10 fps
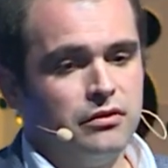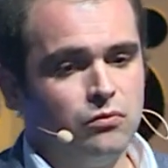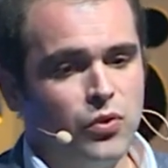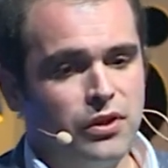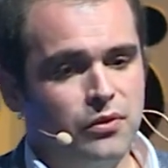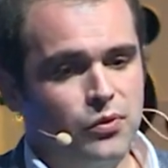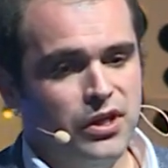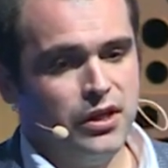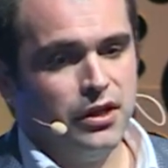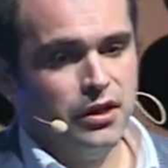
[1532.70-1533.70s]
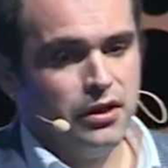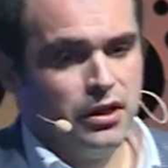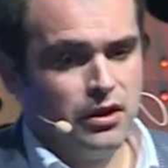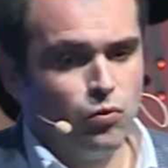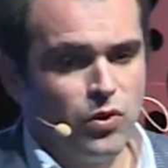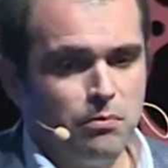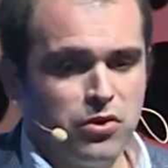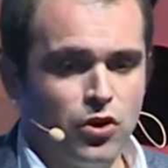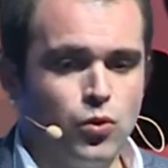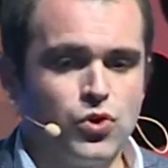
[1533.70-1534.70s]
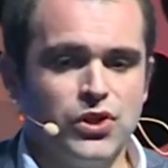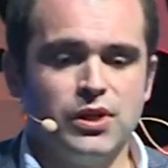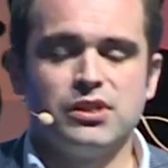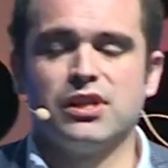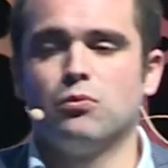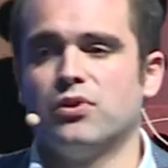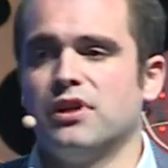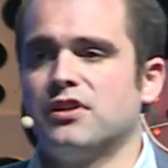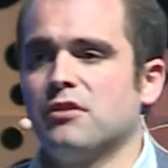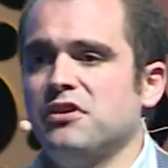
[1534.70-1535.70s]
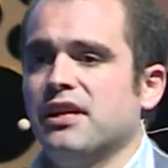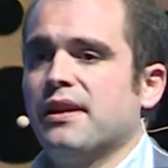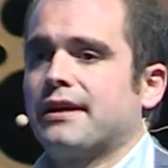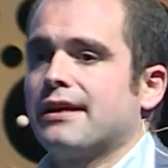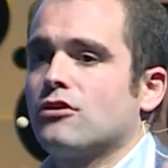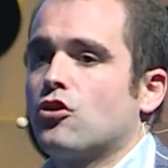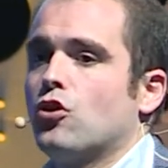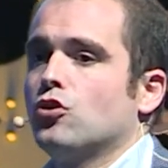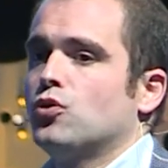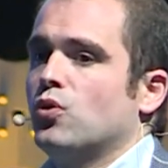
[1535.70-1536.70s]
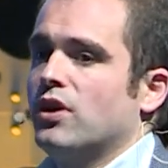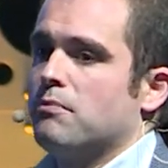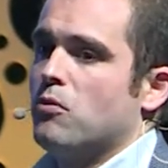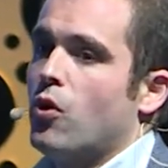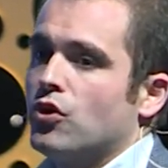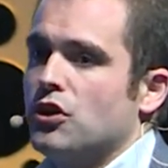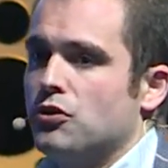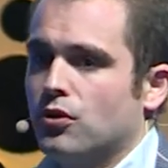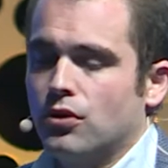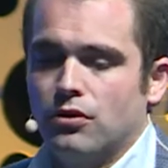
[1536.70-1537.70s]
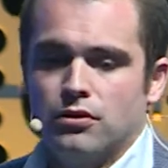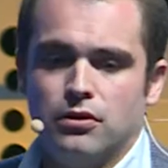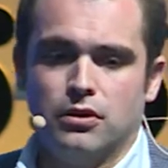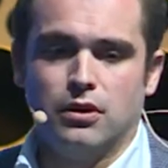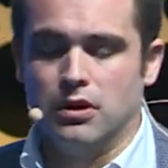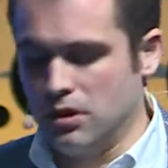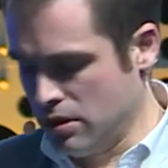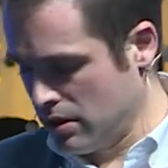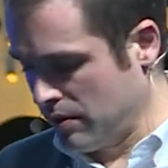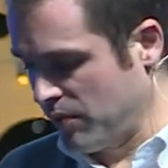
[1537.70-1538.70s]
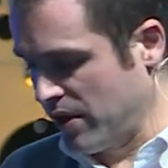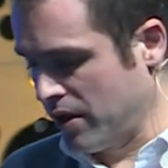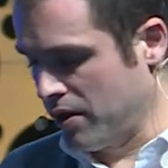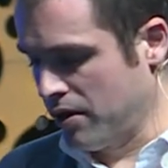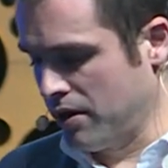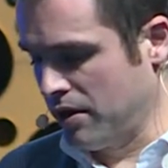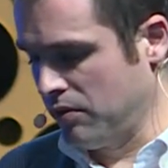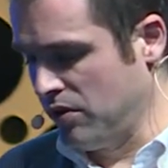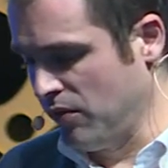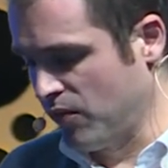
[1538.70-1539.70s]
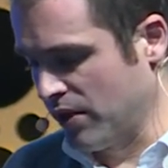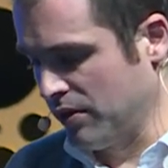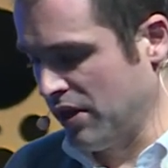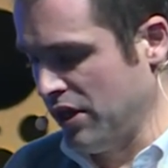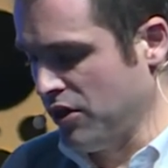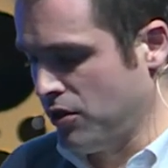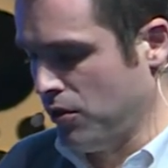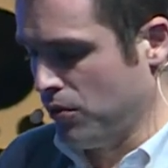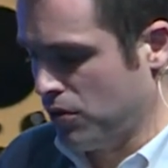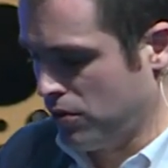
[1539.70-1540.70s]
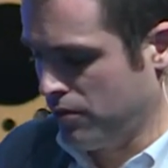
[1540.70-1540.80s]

with the web browsers and with the terminal that can control and monitor the different issues.